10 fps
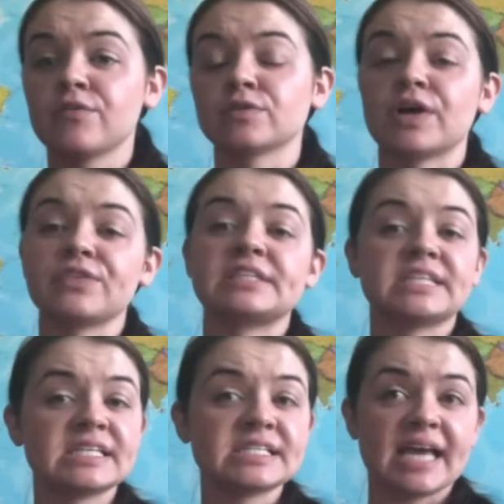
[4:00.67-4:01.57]
for roughly
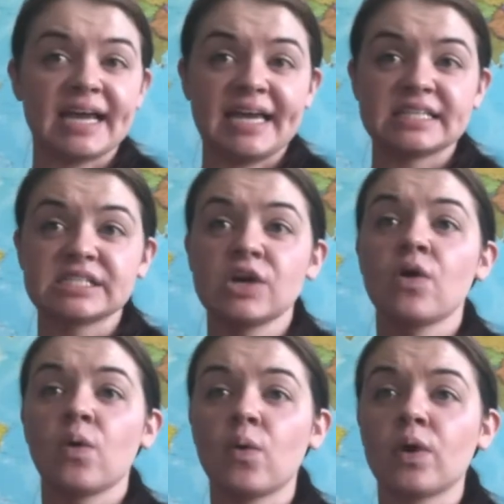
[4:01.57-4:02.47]
10 seconds
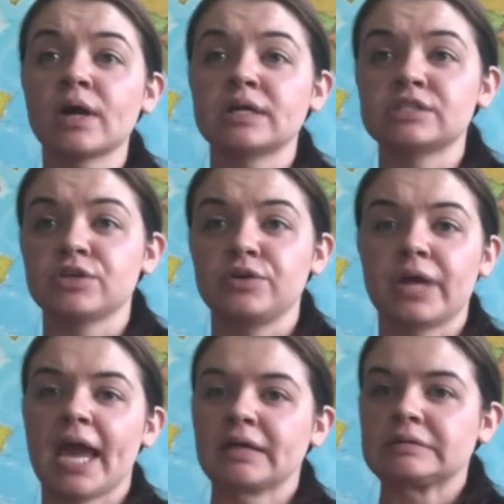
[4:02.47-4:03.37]
or until you
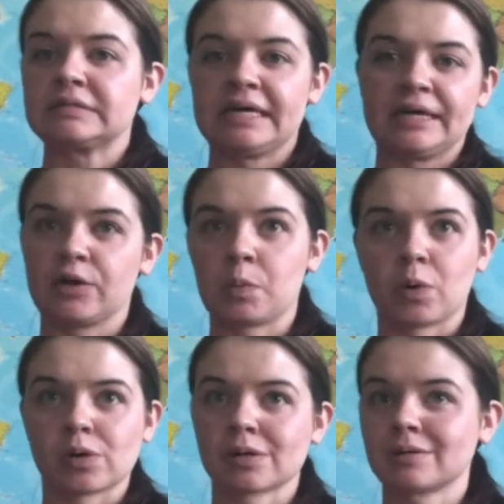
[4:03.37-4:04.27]
can't take it no
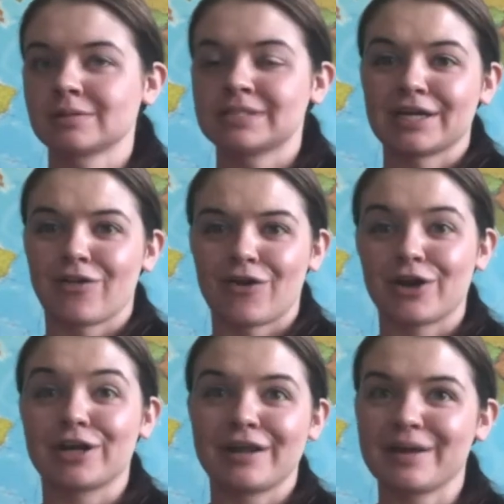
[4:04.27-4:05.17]
more, take
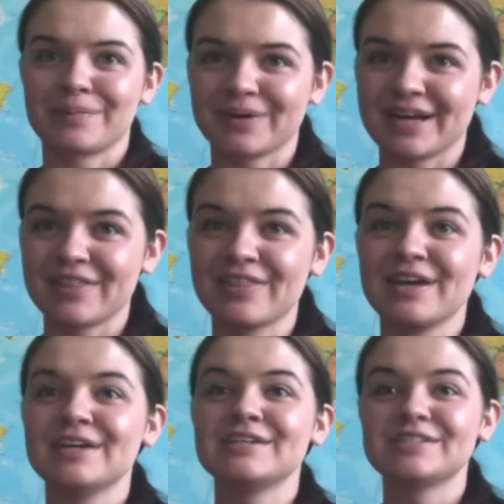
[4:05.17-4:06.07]
longer and you need to breathe.
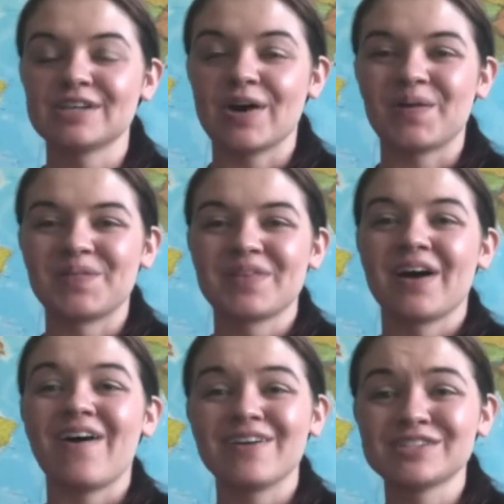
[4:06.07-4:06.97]
So,
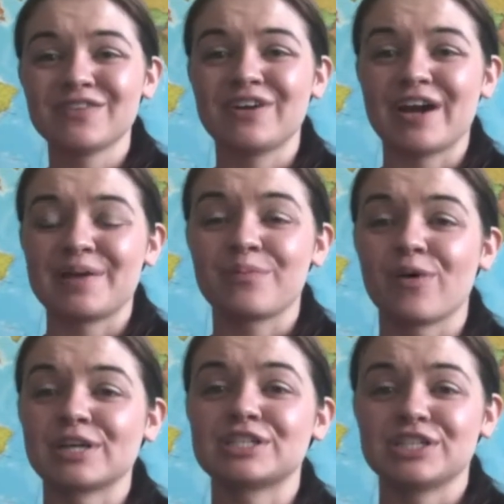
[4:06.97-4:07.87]
also very
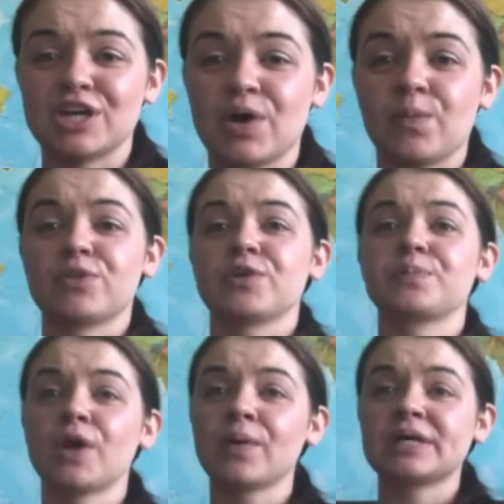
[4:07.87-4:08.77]
important to note, with your
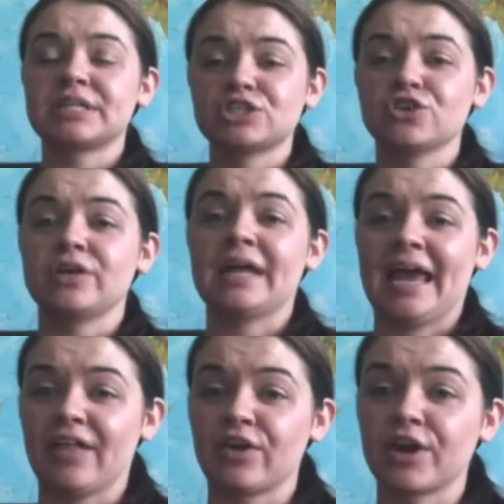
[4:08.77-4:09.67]
ProAir Digital
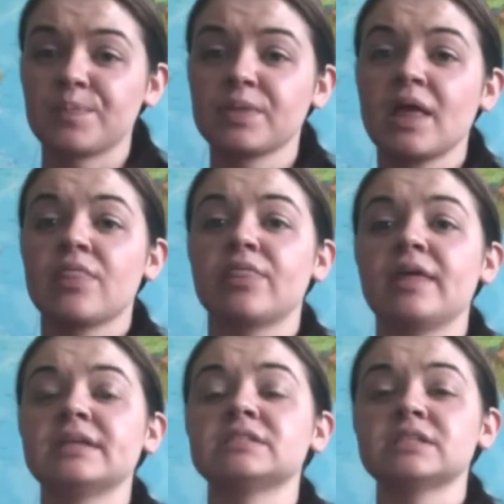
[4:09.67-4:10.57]
Inhaler,
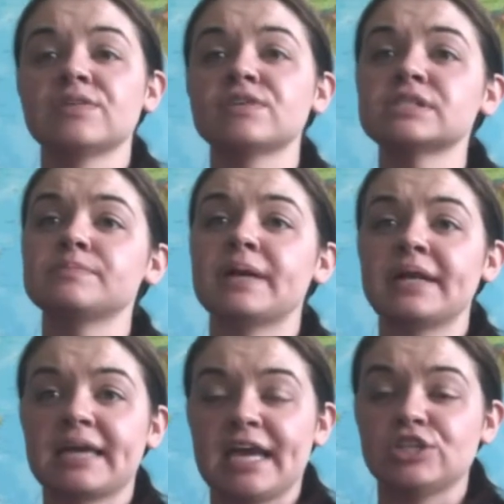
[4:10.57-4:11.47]
that it delivers
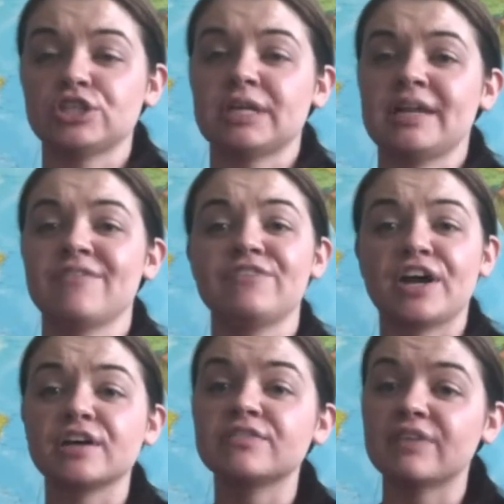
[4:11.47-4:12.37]
medication in a
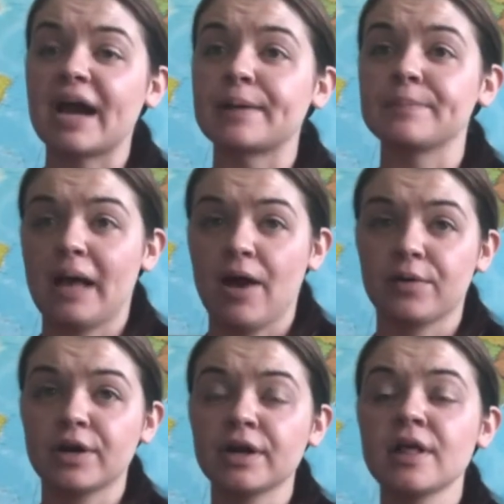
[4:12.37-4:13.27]
very fine
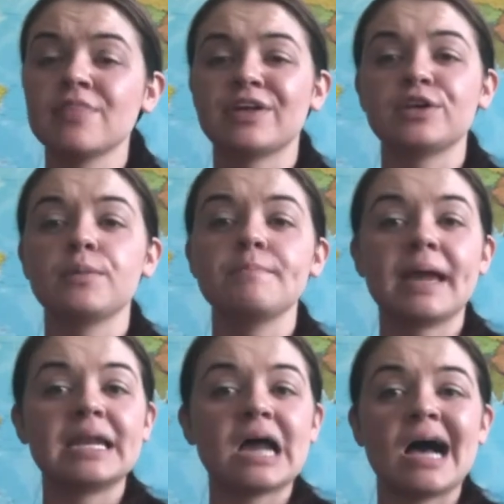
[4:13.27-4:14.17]
powder that you
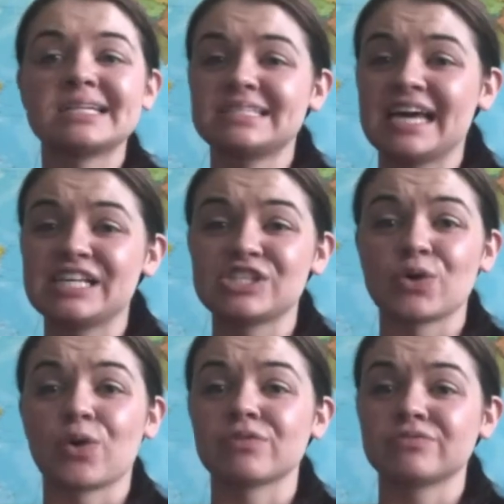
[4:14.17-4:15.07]
may not taste
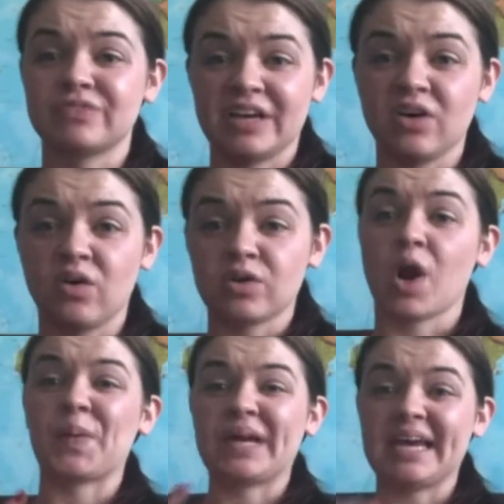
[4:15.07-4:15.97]
or feel
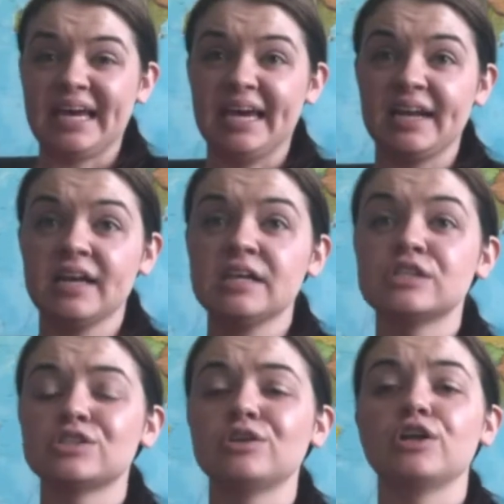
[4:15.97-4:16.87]
going in.
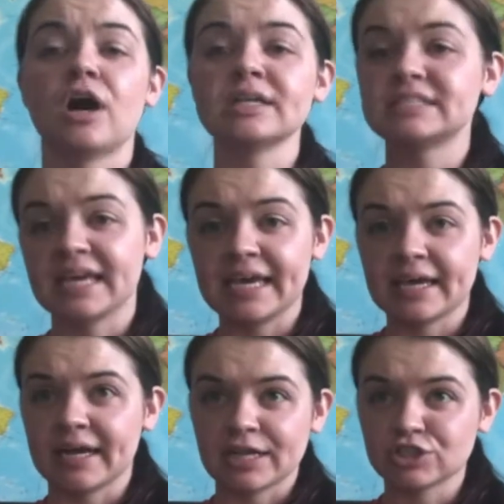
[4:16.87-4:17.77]
So do not
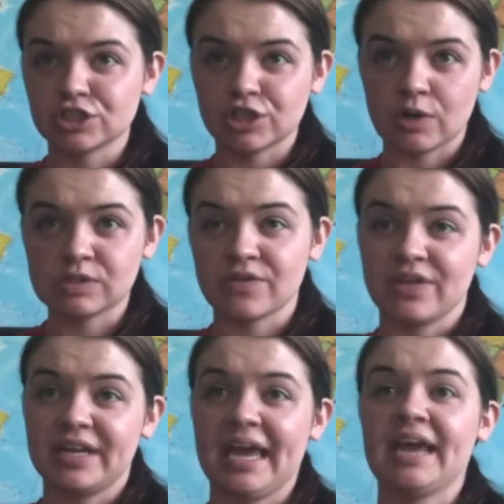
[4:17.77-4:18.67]
take an extra dose of
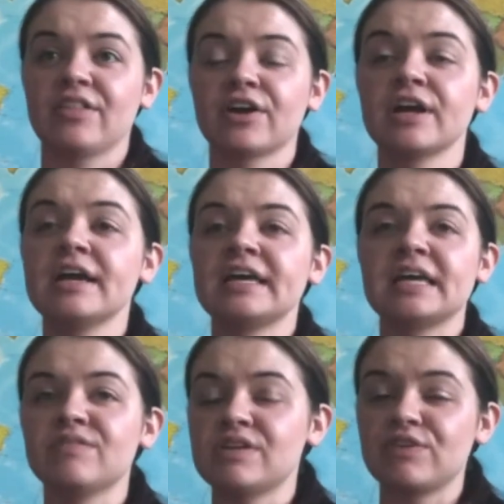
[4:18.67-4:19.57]
the inhaler,
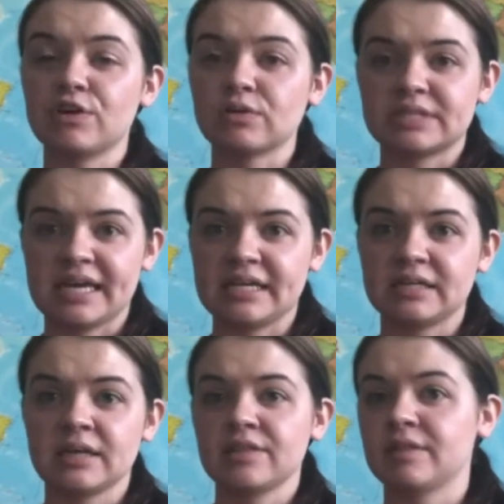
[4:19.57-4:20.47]
even if you don't
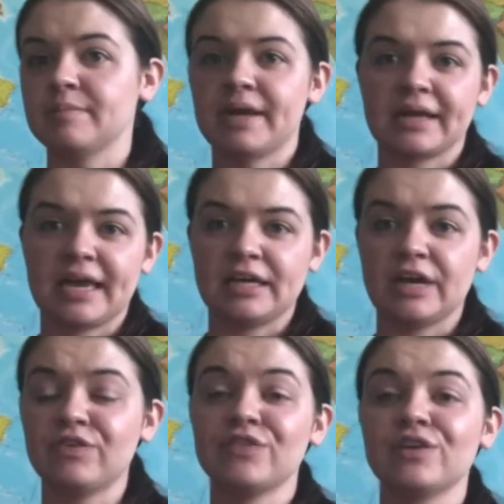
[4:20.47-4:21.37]
take the
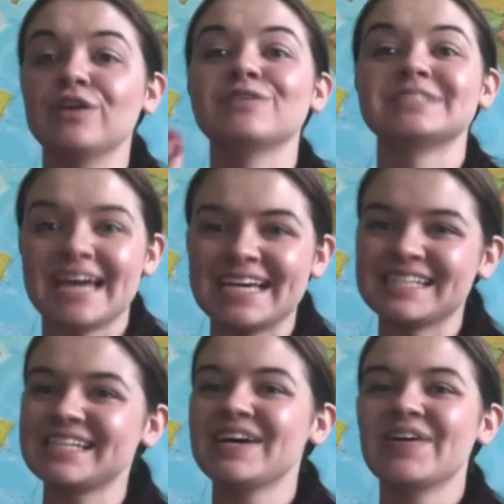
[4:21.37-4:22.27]
even if you don't
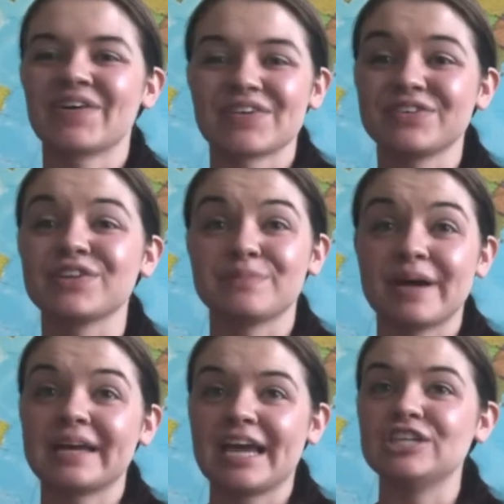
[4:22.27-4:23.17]
taste or feel the
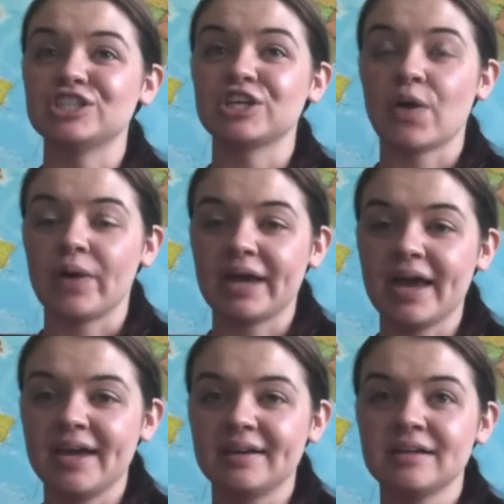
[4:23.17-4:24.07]
medication going in.